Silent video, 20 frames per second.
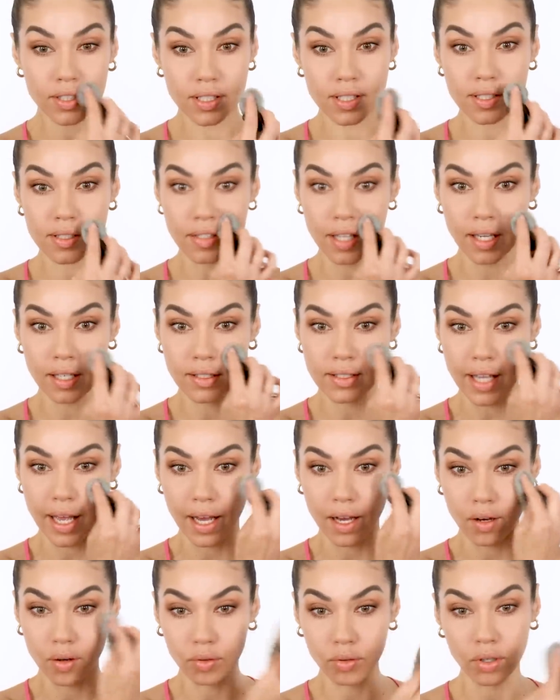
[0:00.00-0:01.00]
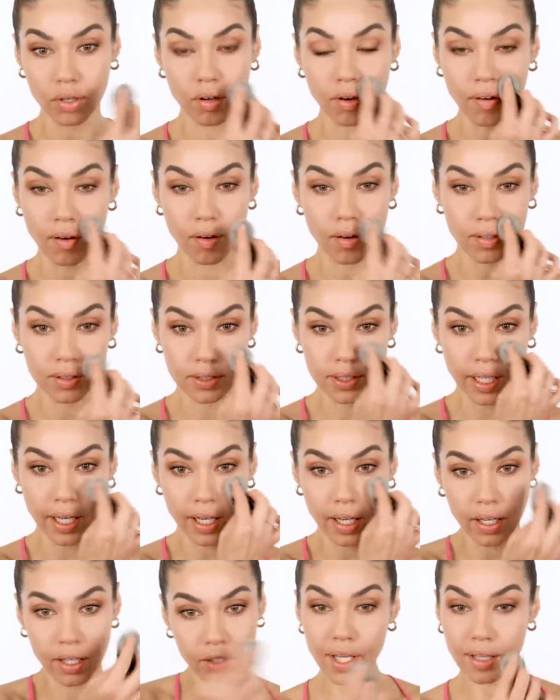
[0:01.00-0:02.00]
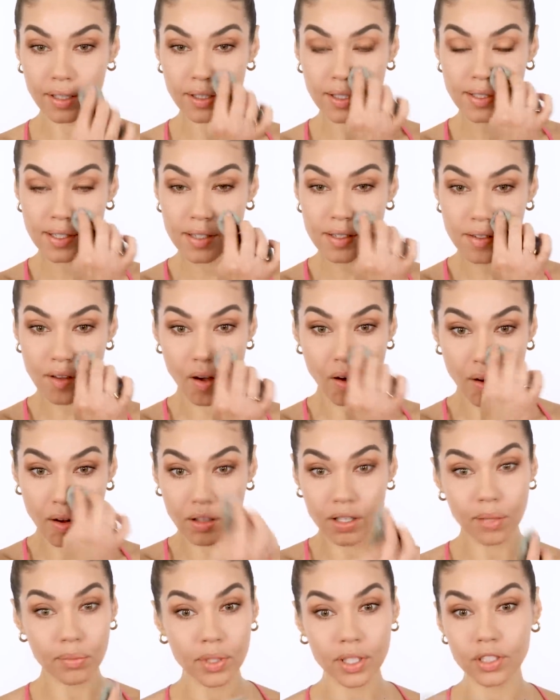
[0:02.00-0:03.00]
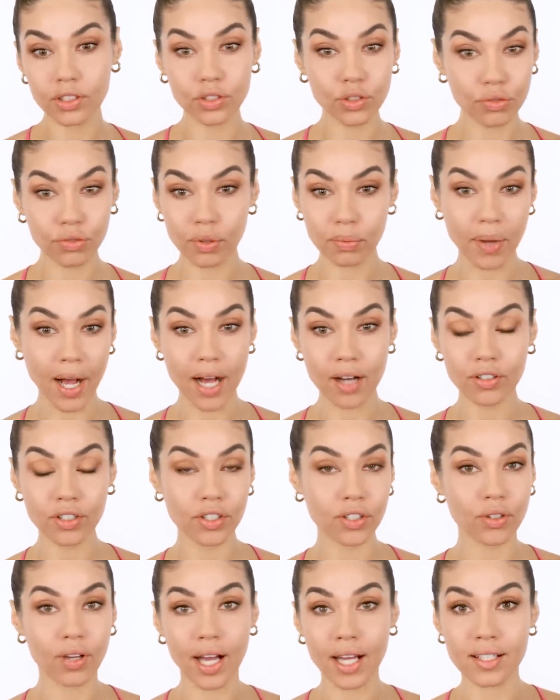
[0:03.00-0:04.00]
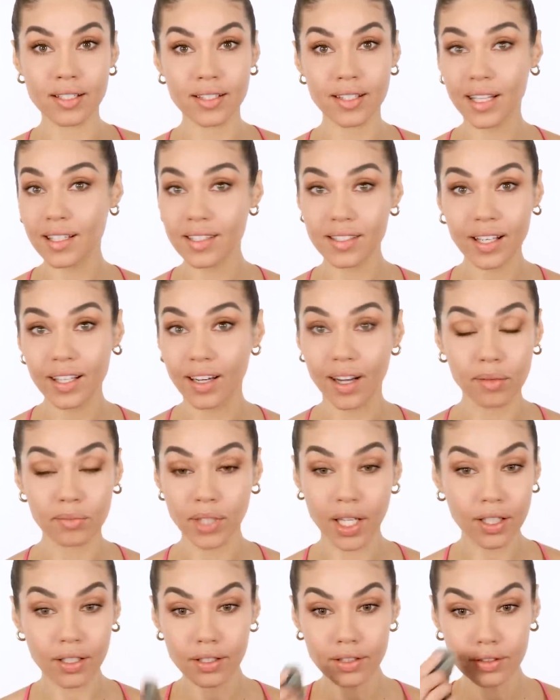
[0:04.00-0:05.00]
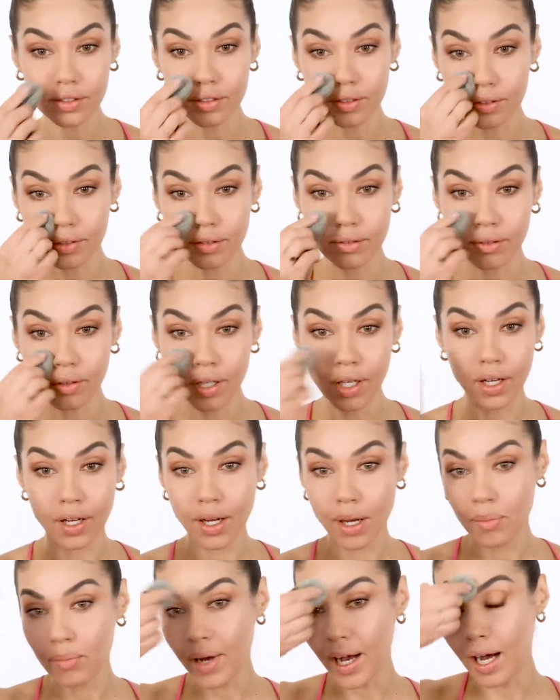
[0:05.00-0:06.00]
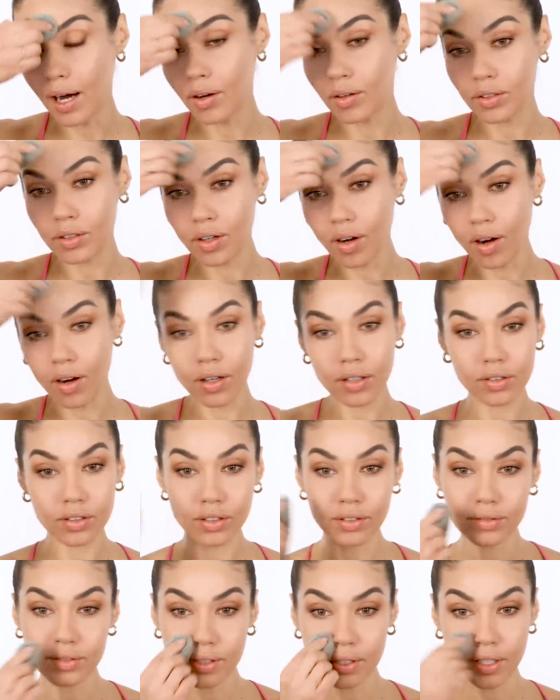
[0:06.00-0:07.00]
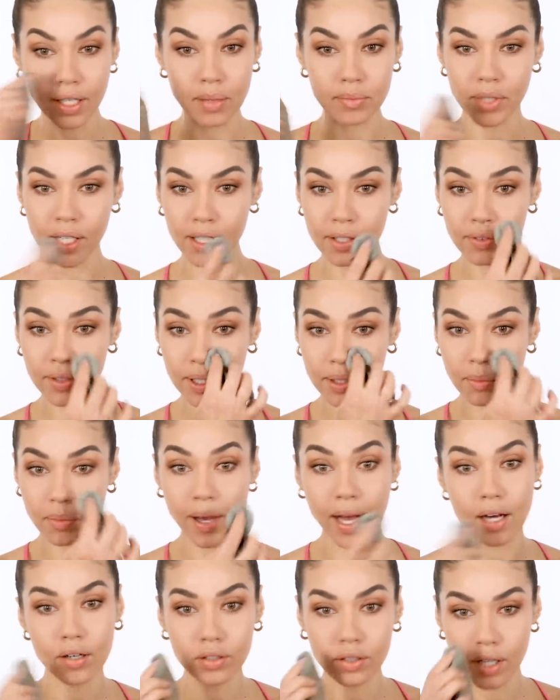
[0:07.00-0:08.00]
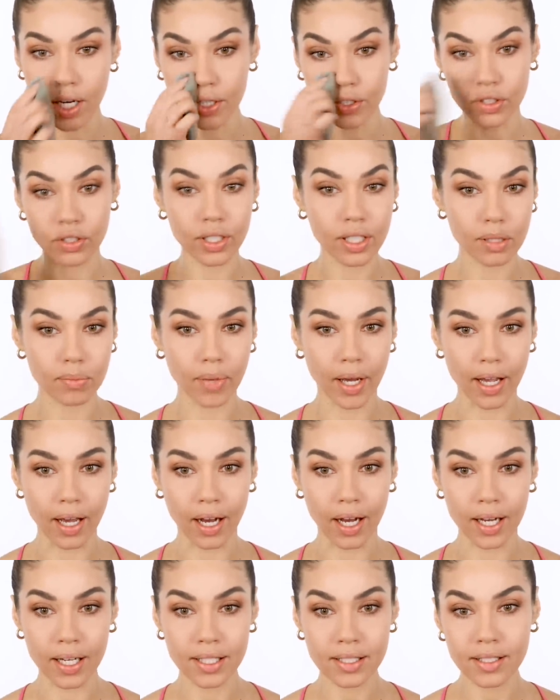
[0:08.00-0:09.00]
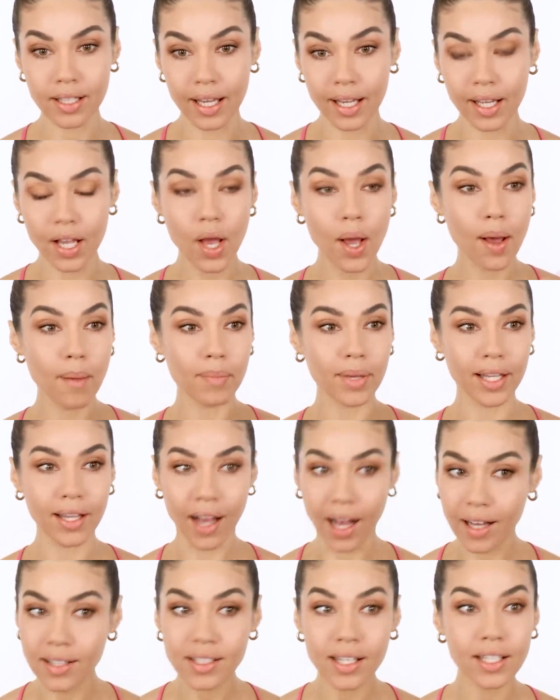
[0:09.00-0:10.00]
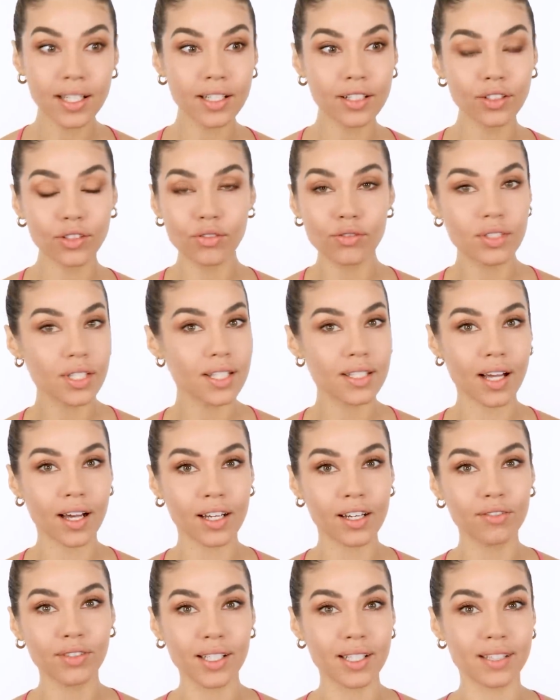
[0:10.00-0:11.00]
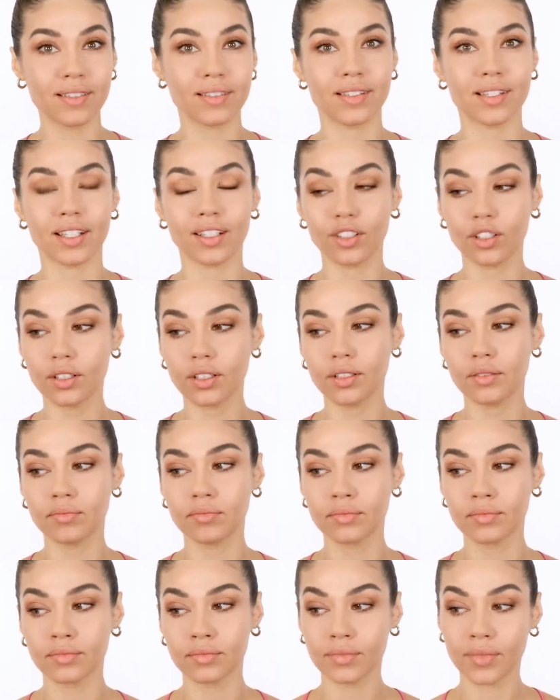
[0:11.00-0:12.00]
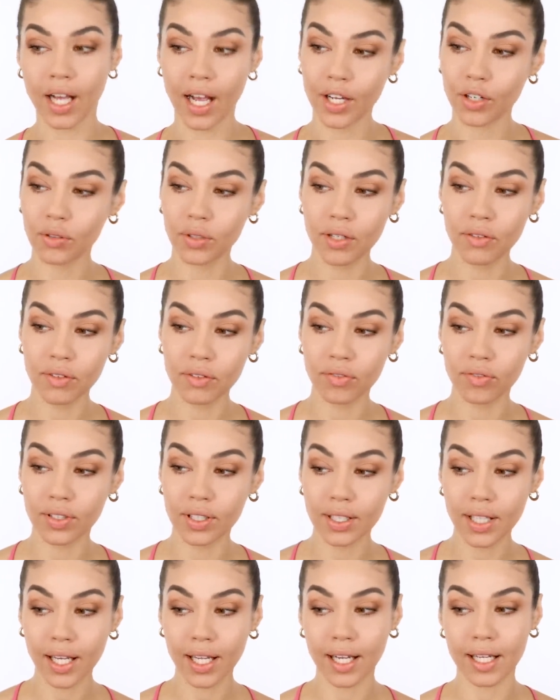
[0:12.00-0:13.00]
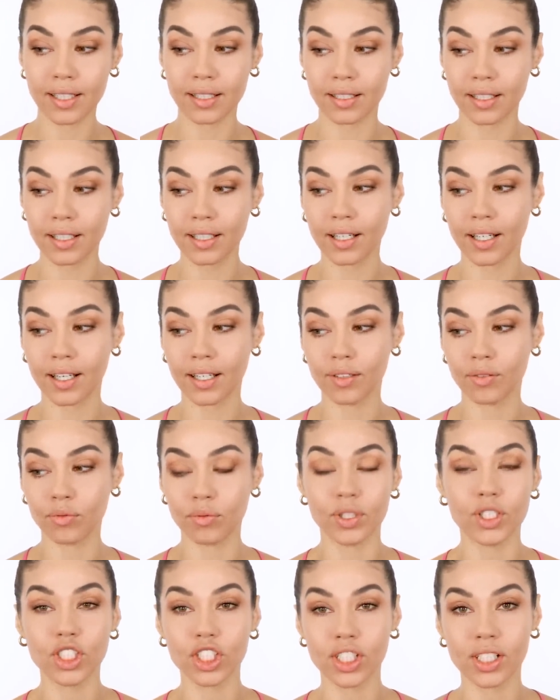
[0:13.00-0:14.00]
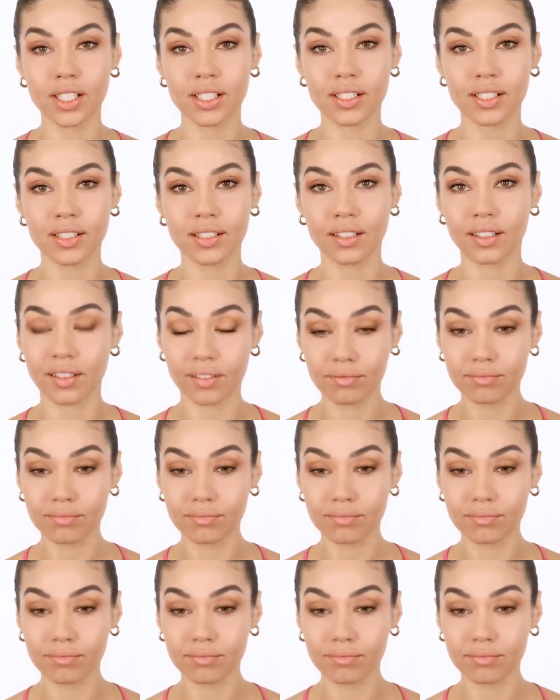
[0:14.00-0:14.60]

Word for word: just stay down all day. And this is all I'm gonna do for powder, you guys. That's it. I'm not gonna do powder all over. I'm not even gonna powder underneath my eyes. Like, because I didn't use a ton of concealer, I don't even feel like I need it, which is